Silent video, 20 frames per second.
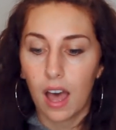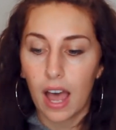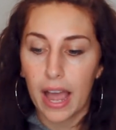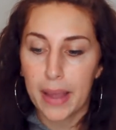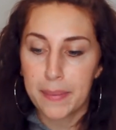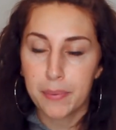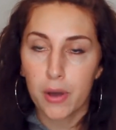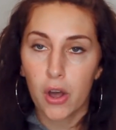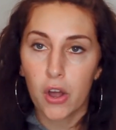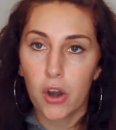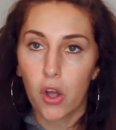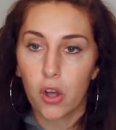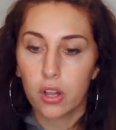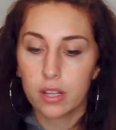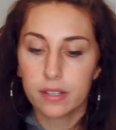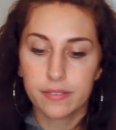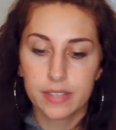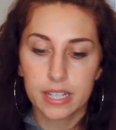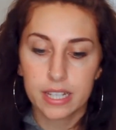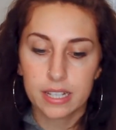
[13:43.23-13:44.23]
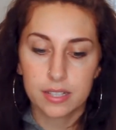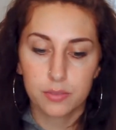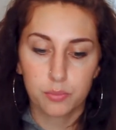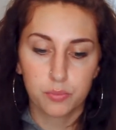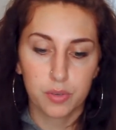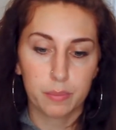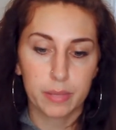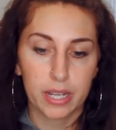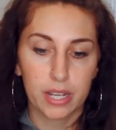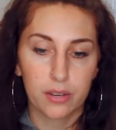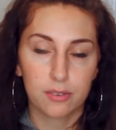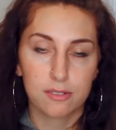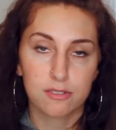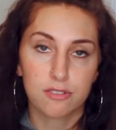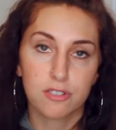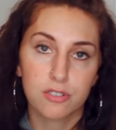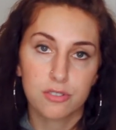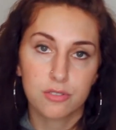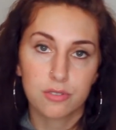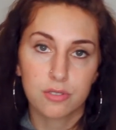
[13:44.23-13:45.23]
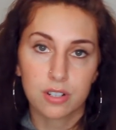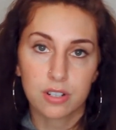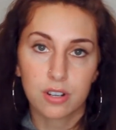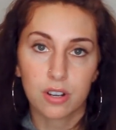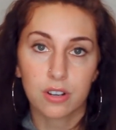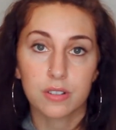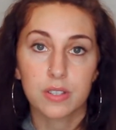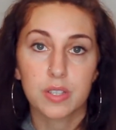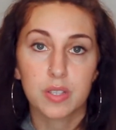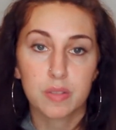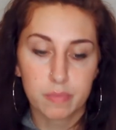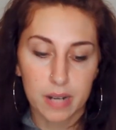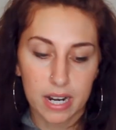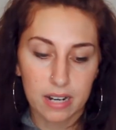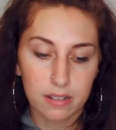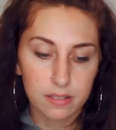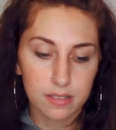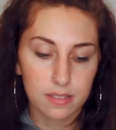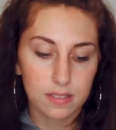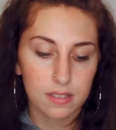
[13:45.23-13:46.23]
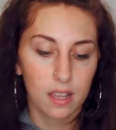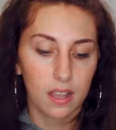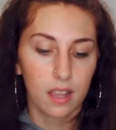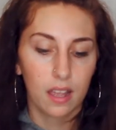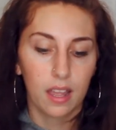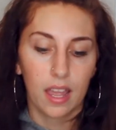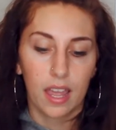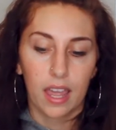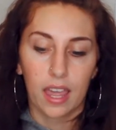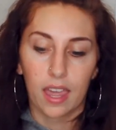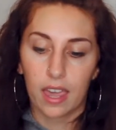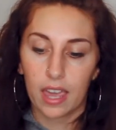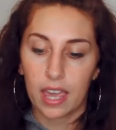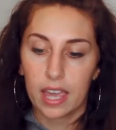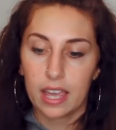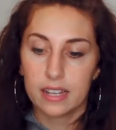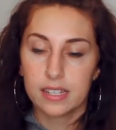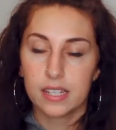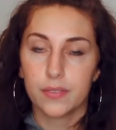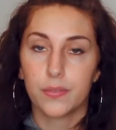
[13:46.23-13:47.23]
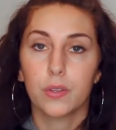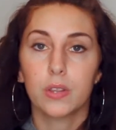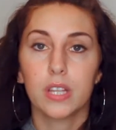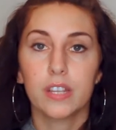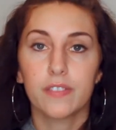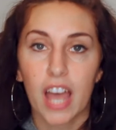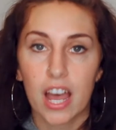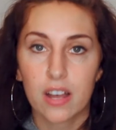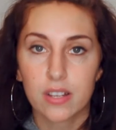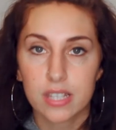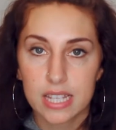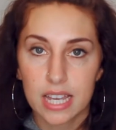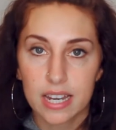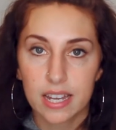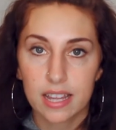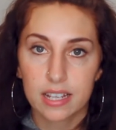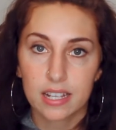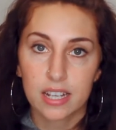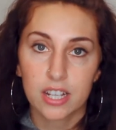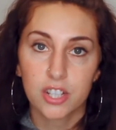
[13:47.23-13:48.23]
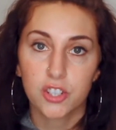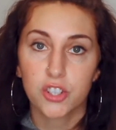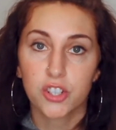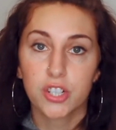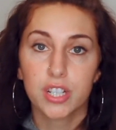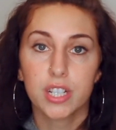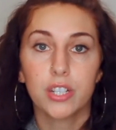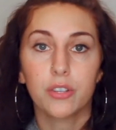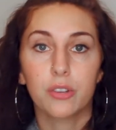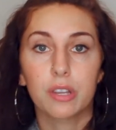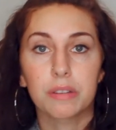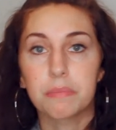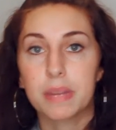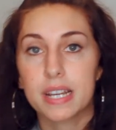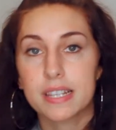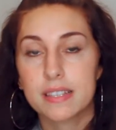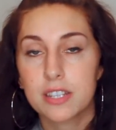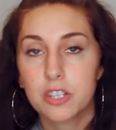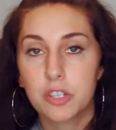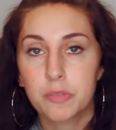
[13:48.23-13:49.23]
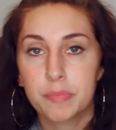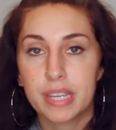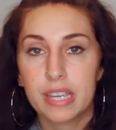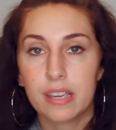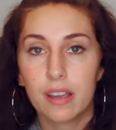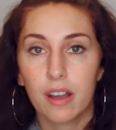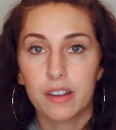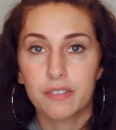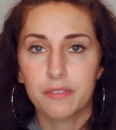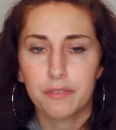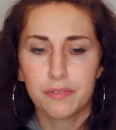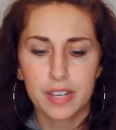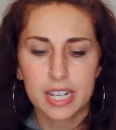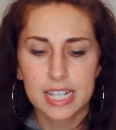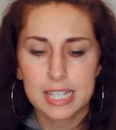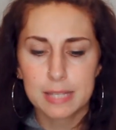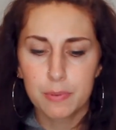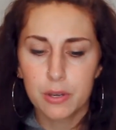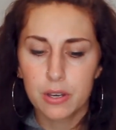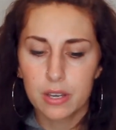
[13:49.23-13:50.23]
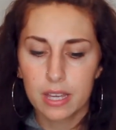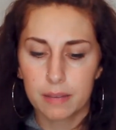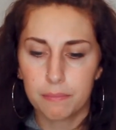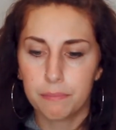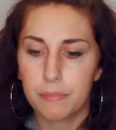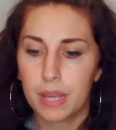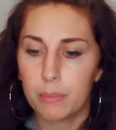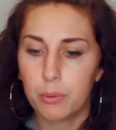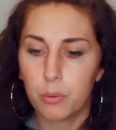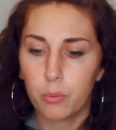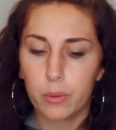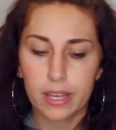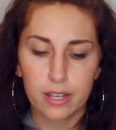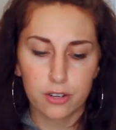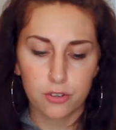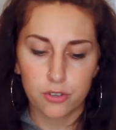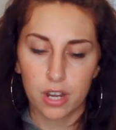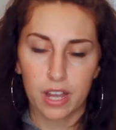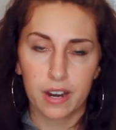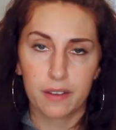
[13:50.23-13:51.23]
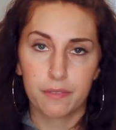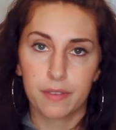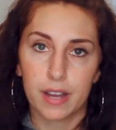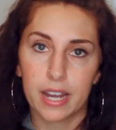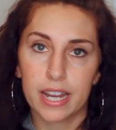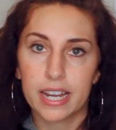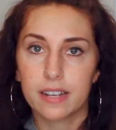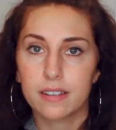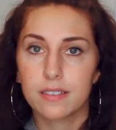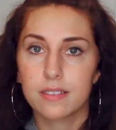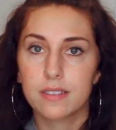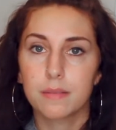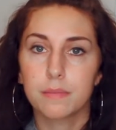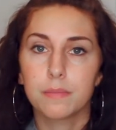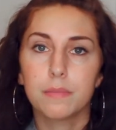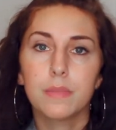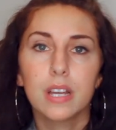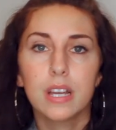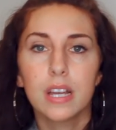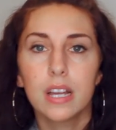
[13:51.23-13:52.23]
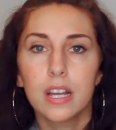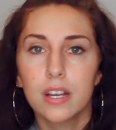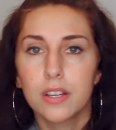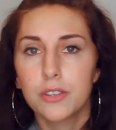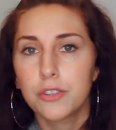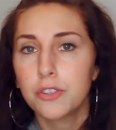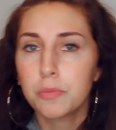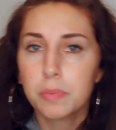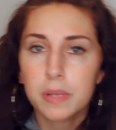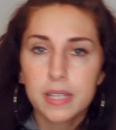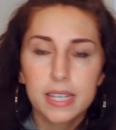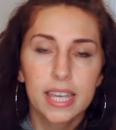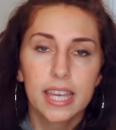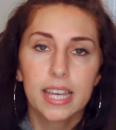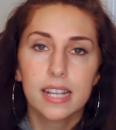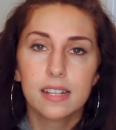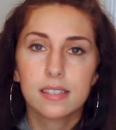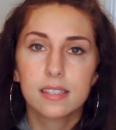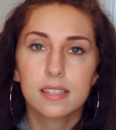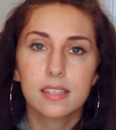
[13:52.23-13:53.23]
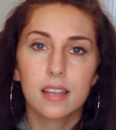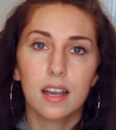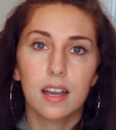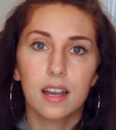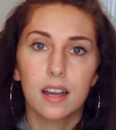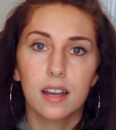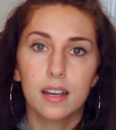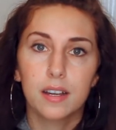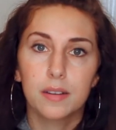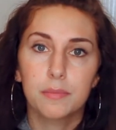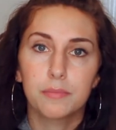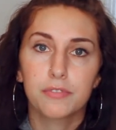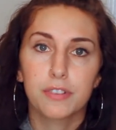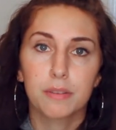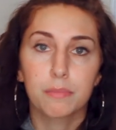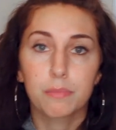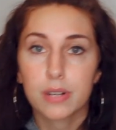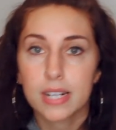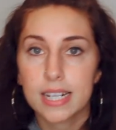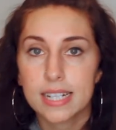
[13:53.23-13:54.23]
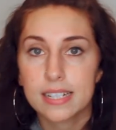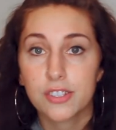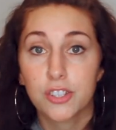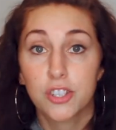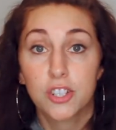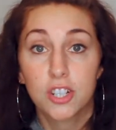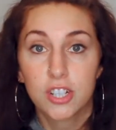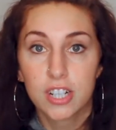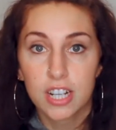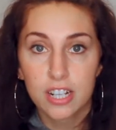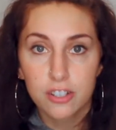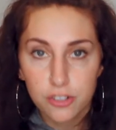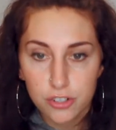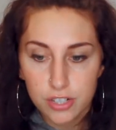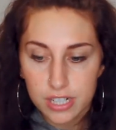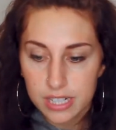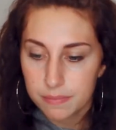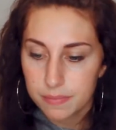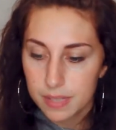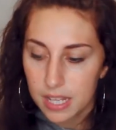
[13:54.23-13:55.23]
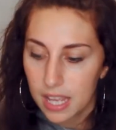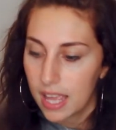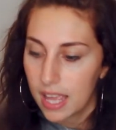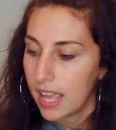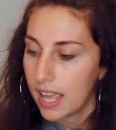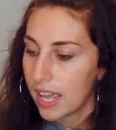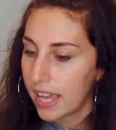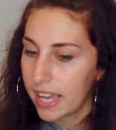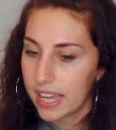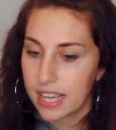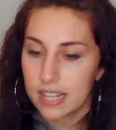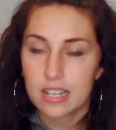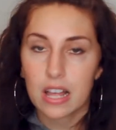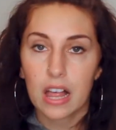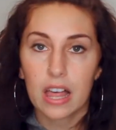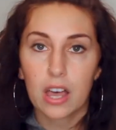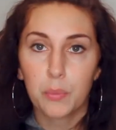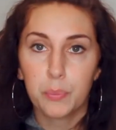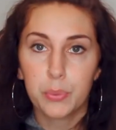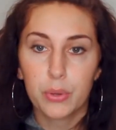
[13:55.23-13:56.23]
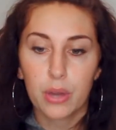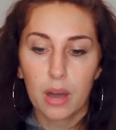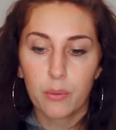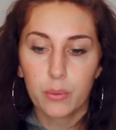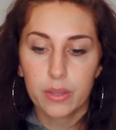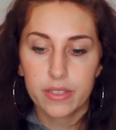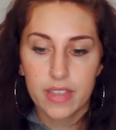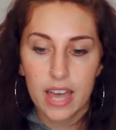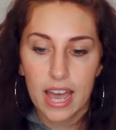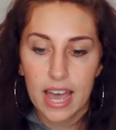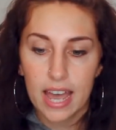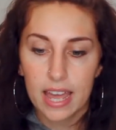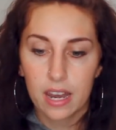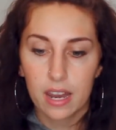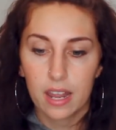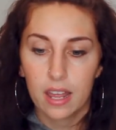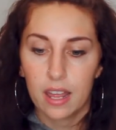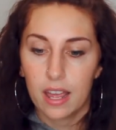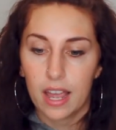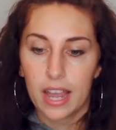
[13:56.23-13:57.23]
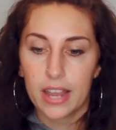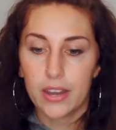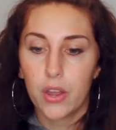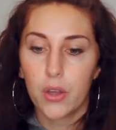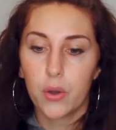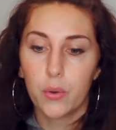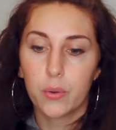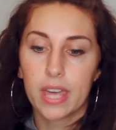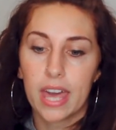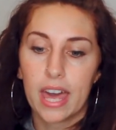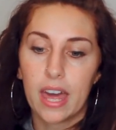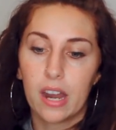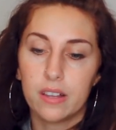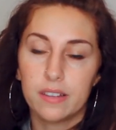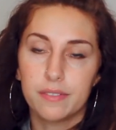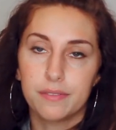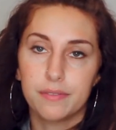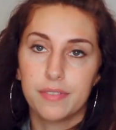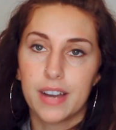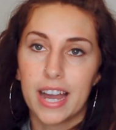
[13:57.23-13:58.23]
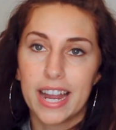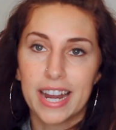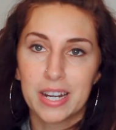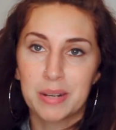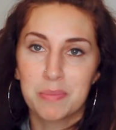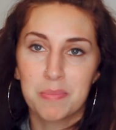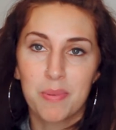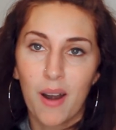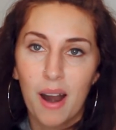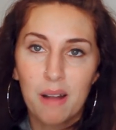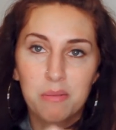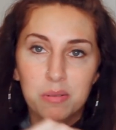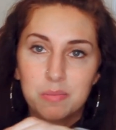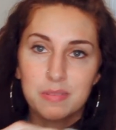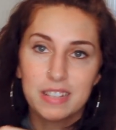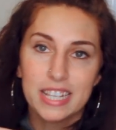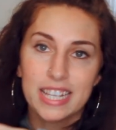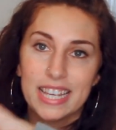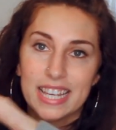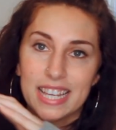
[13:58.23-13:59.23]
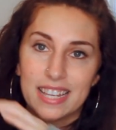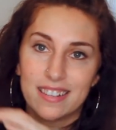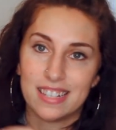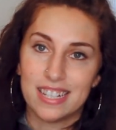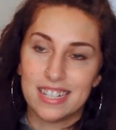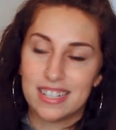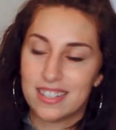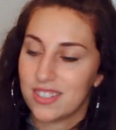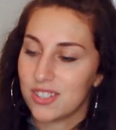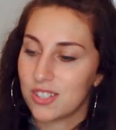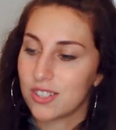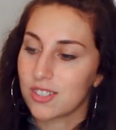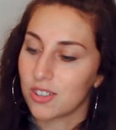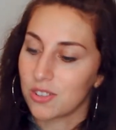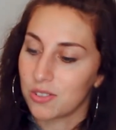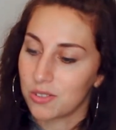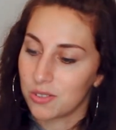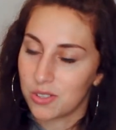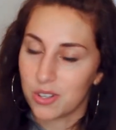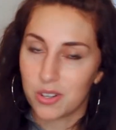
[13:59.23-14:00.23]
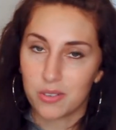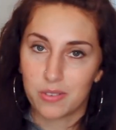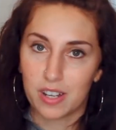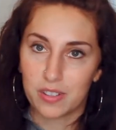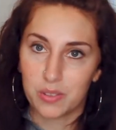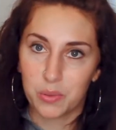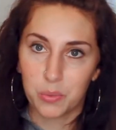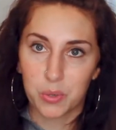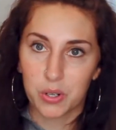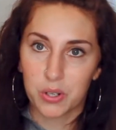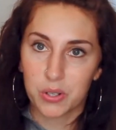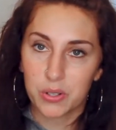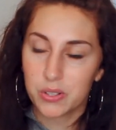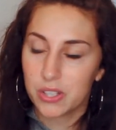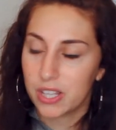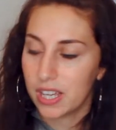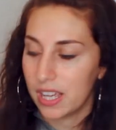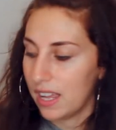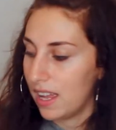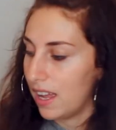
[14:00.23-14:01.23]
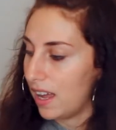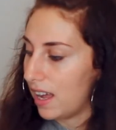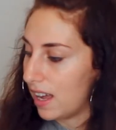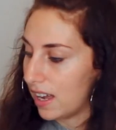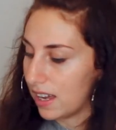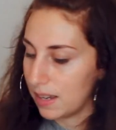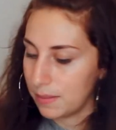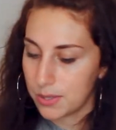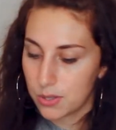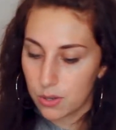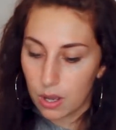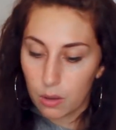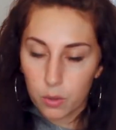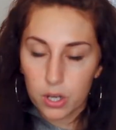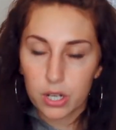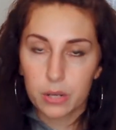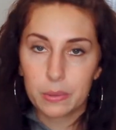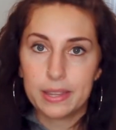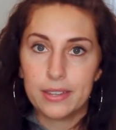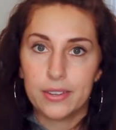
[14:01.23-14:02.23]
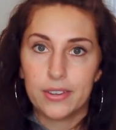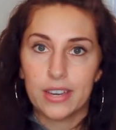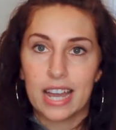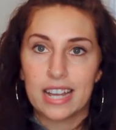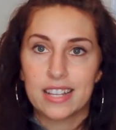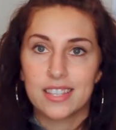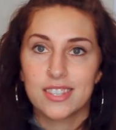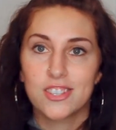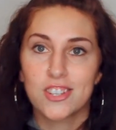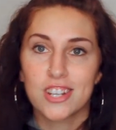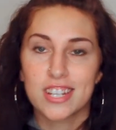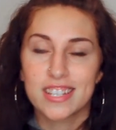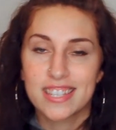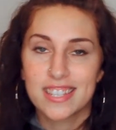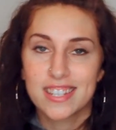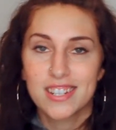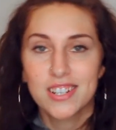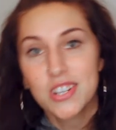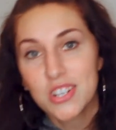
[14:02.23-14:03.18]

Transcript: I bought all of these from a grocery store called Sprouts, and if you live outside of the country, you can message me on Facebook, and maybe we can try to find some duplicates from brands in your country, and I'll help you out with that. I know Kettle and Fire probably isn't sold around the world, so I'll work with you guys. Just